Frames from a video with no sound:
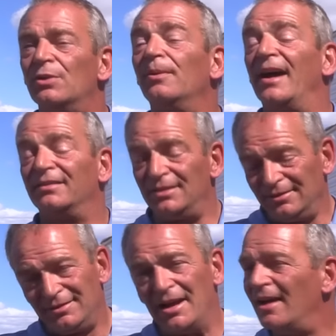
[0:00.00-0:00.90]

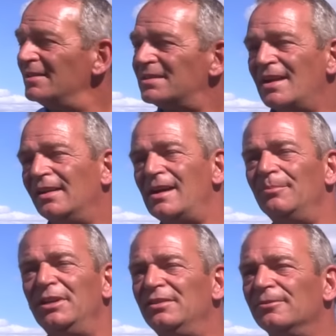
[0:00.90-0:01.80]
Correct. Yeah, it's not
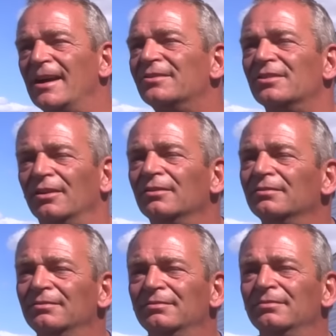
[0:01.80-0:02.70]
omnidirectional.